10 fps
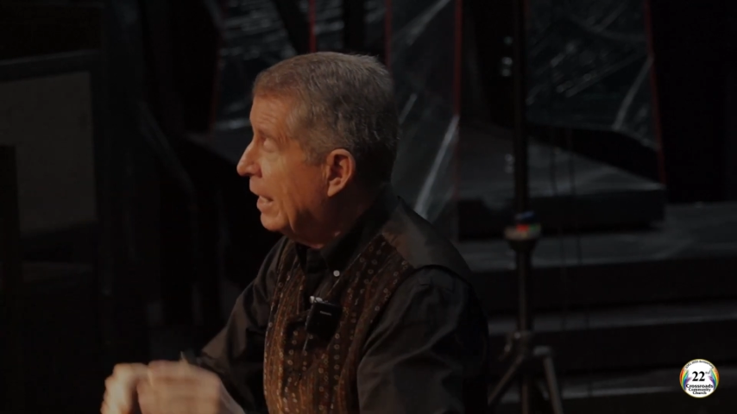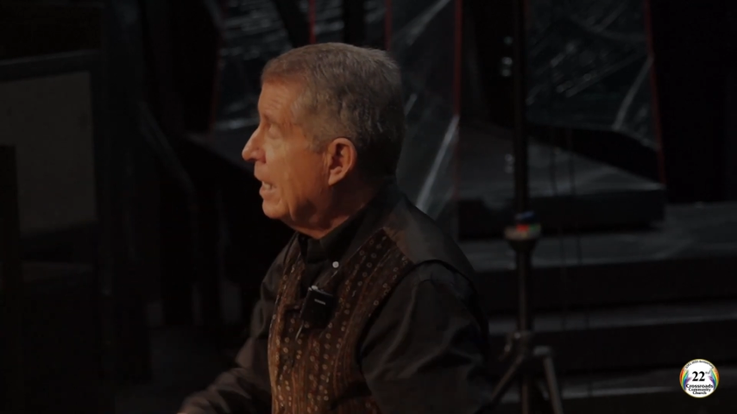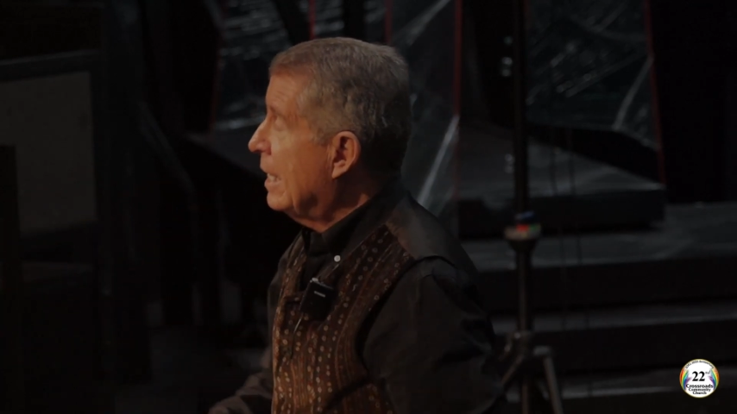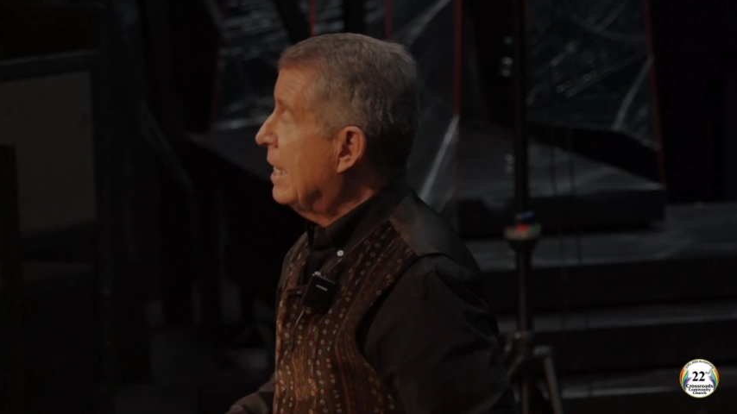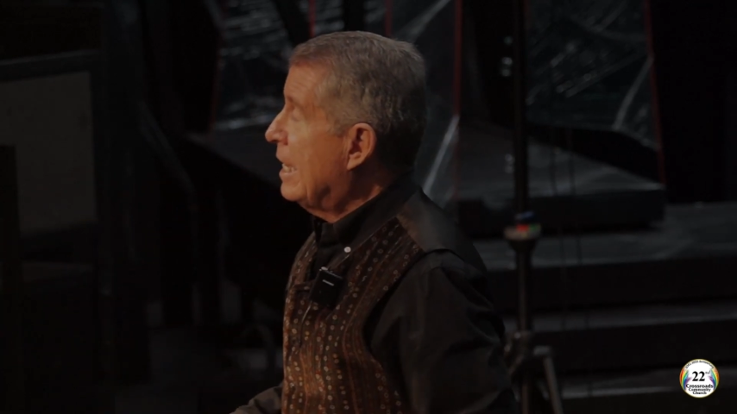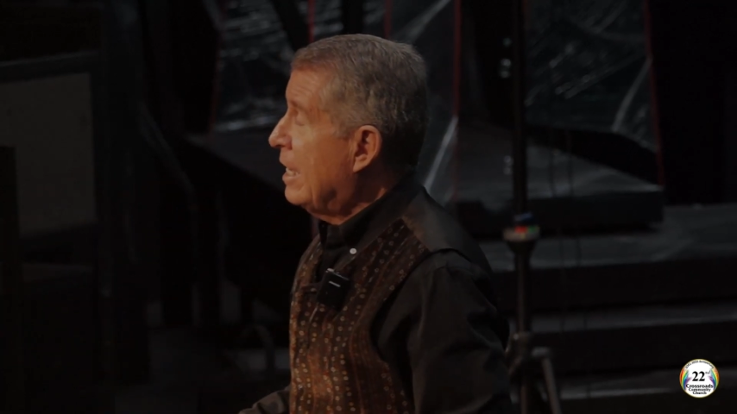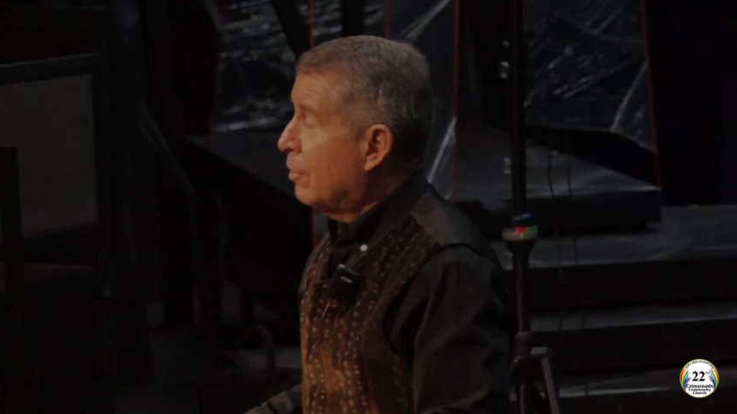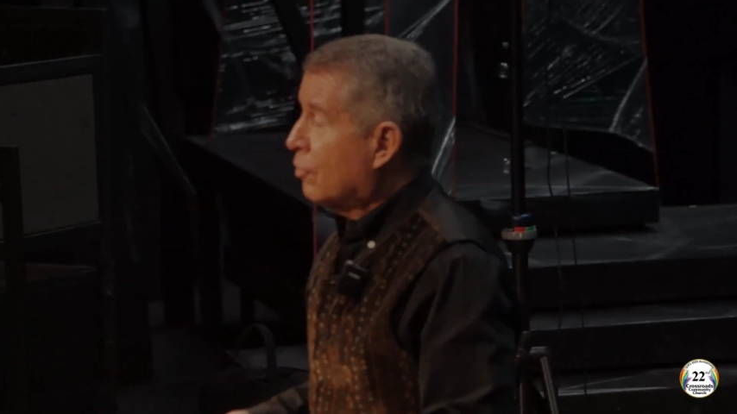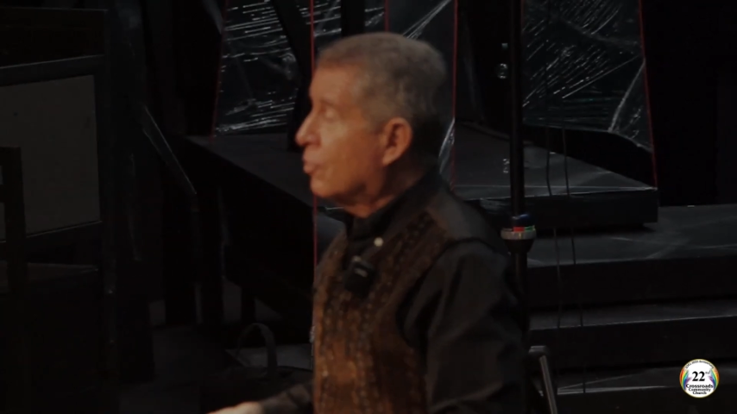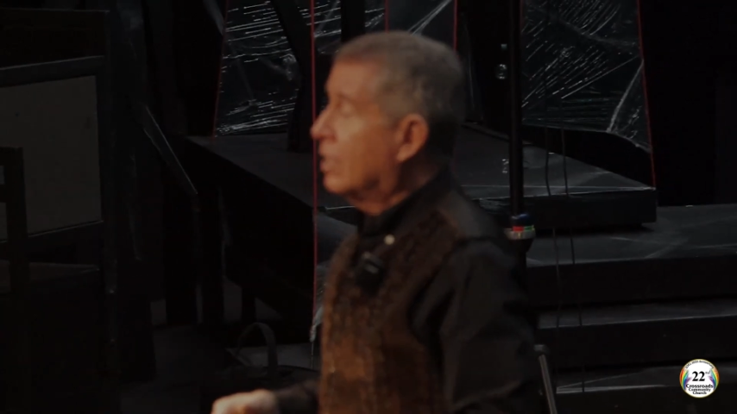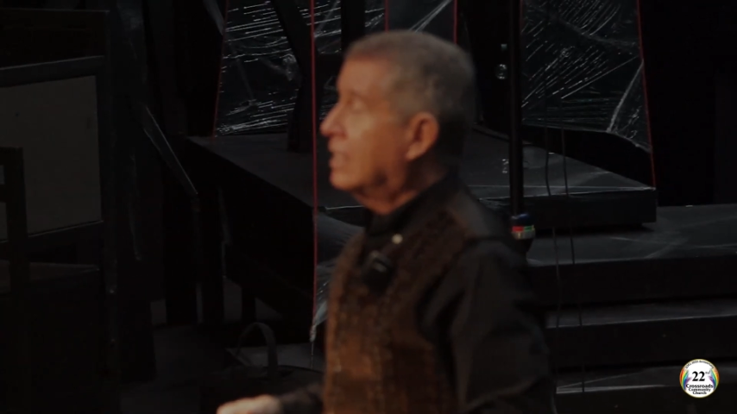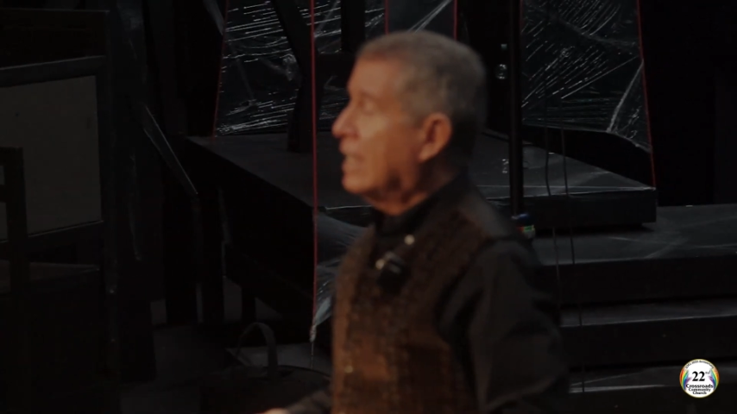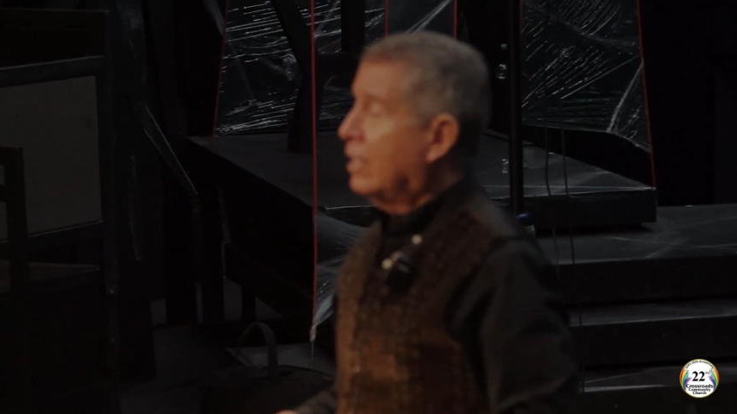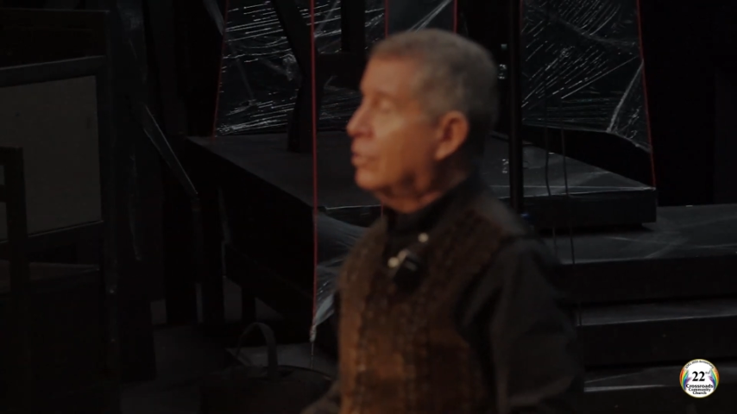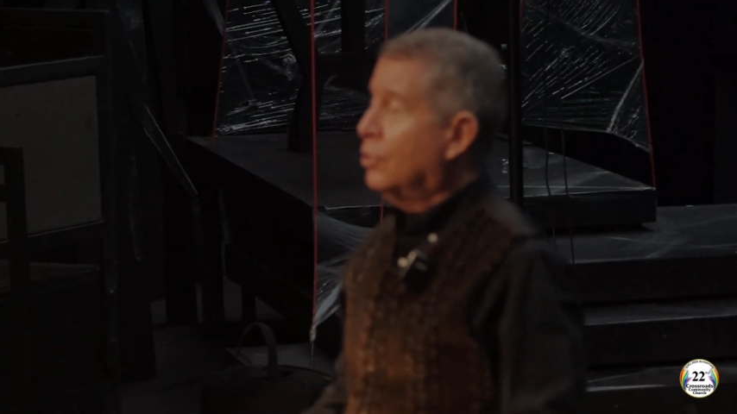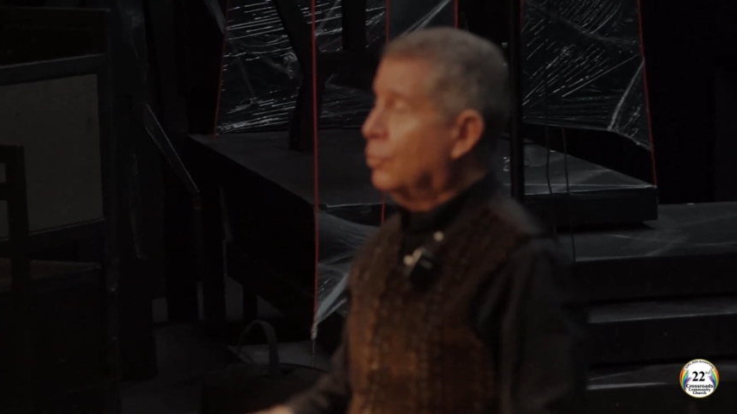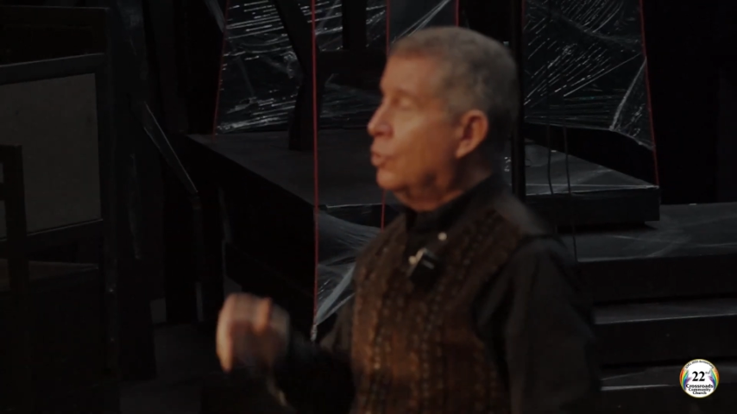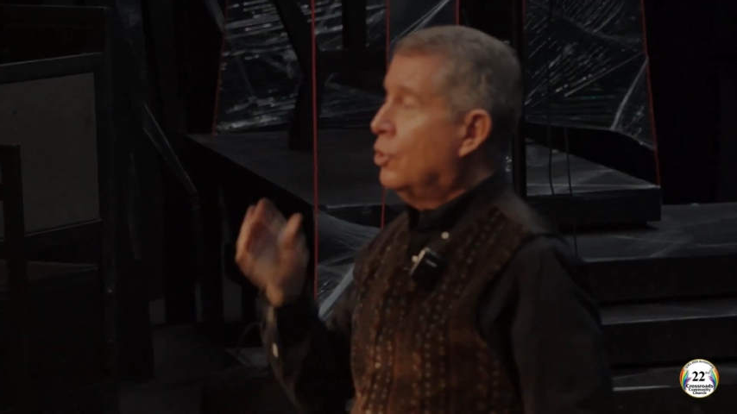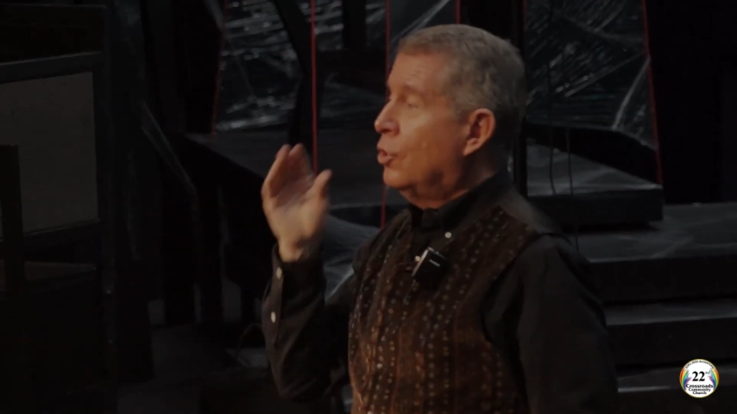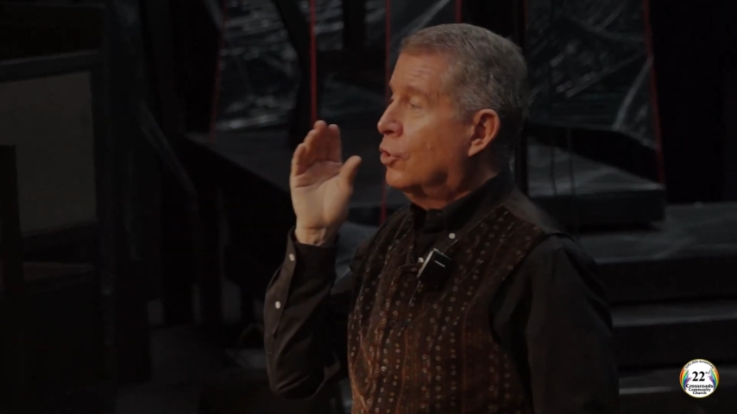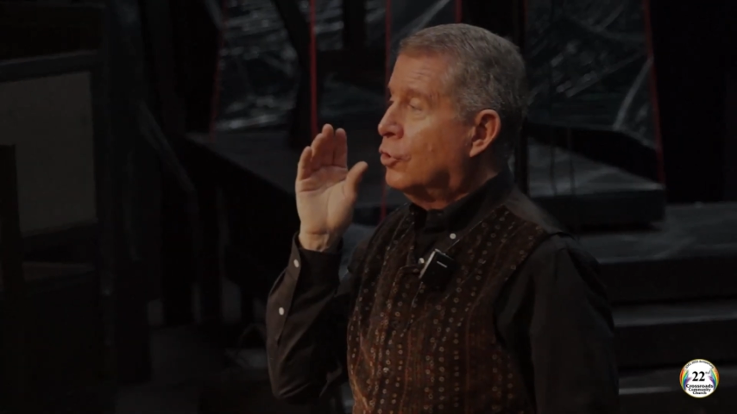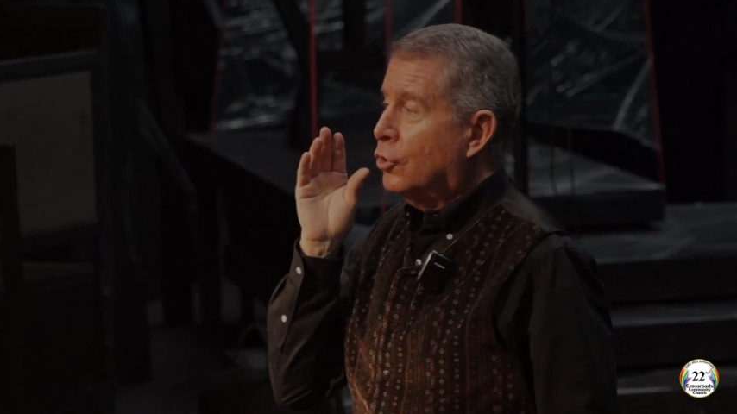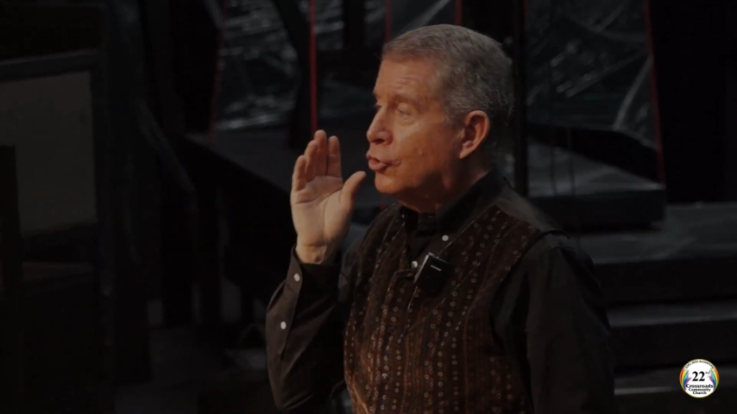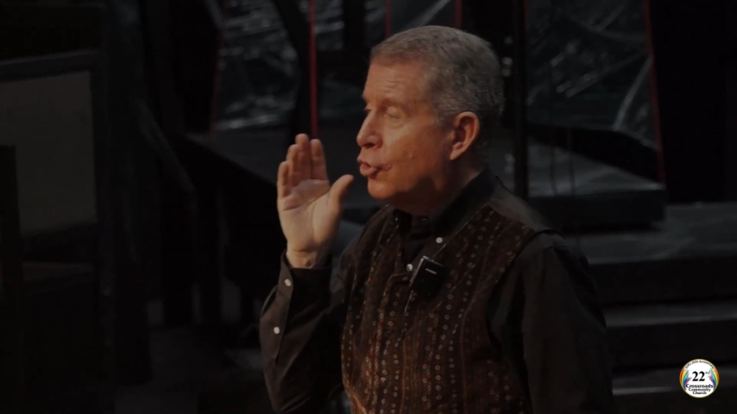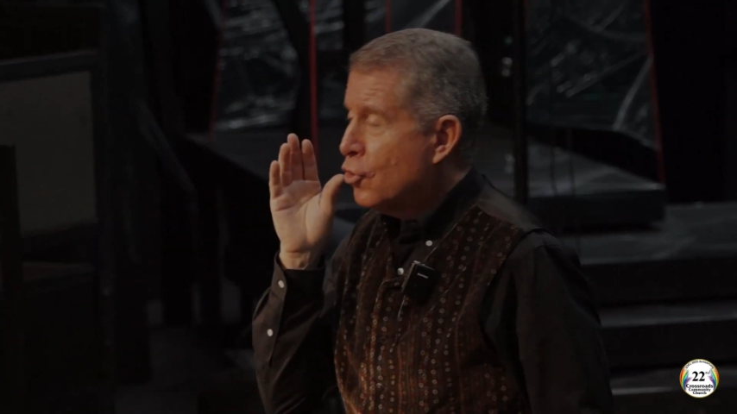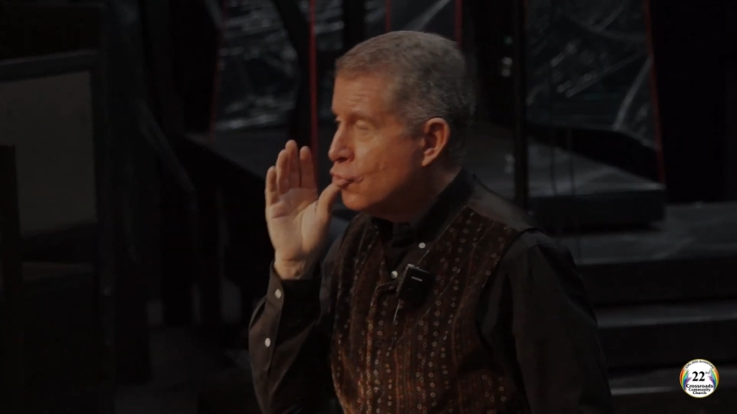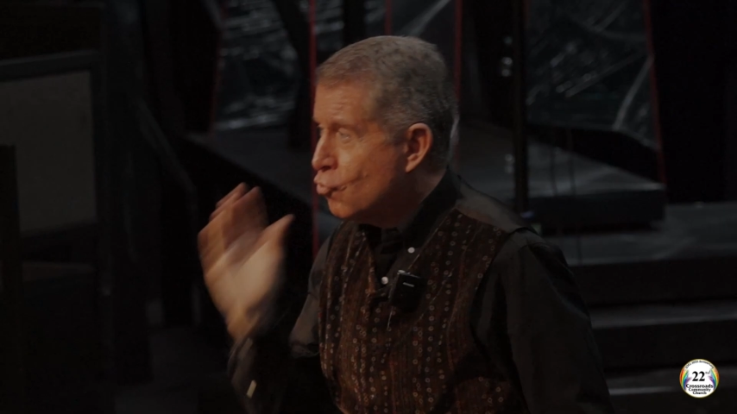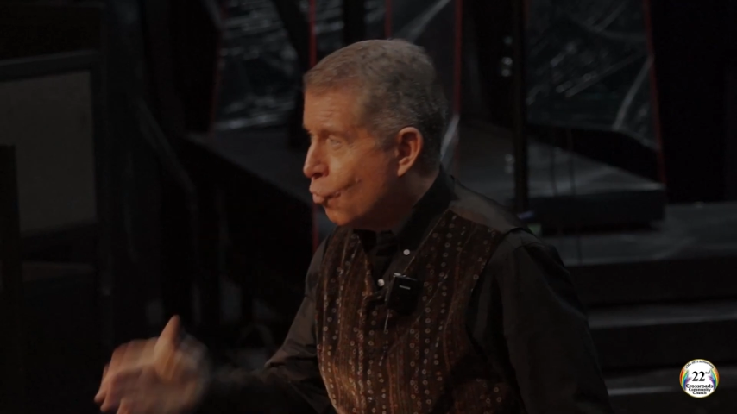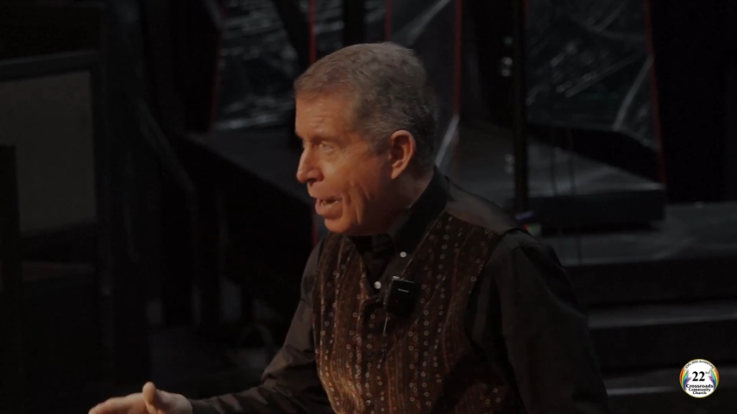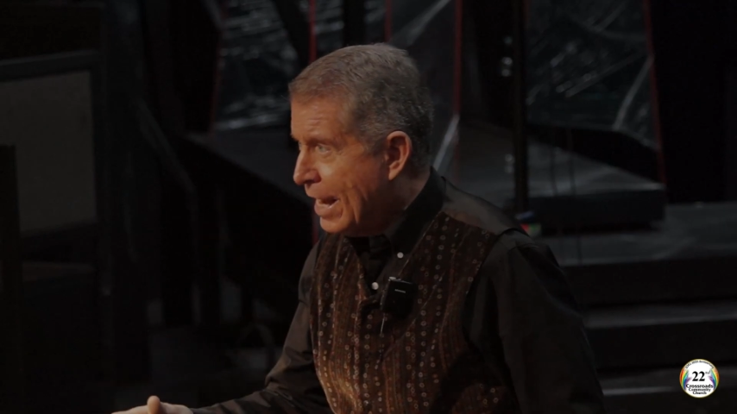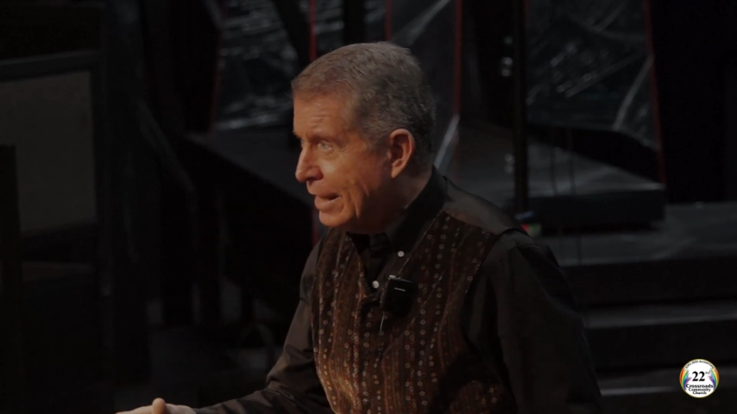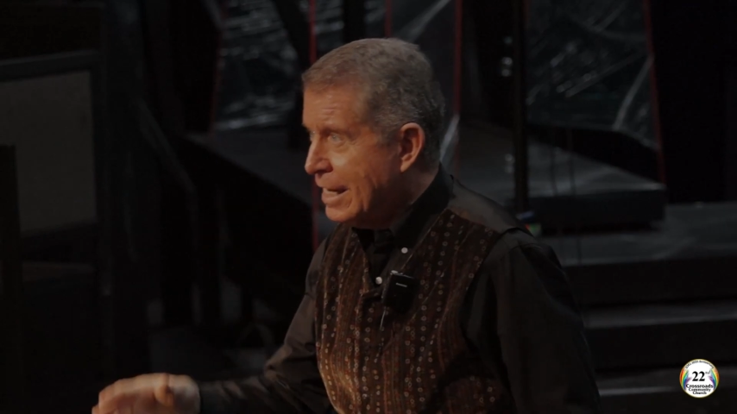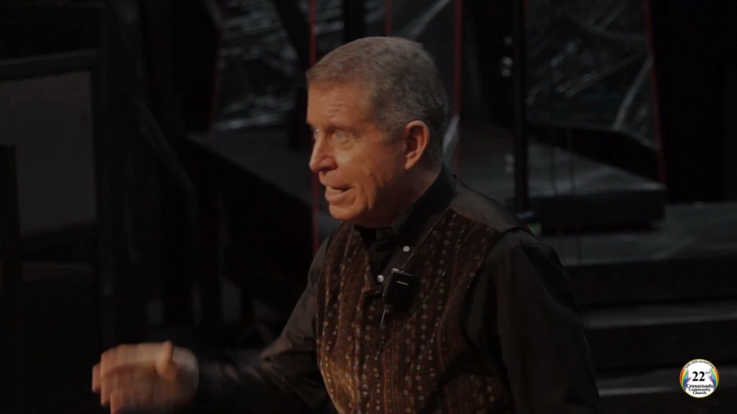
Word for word: If we're willing to be open, he will direct our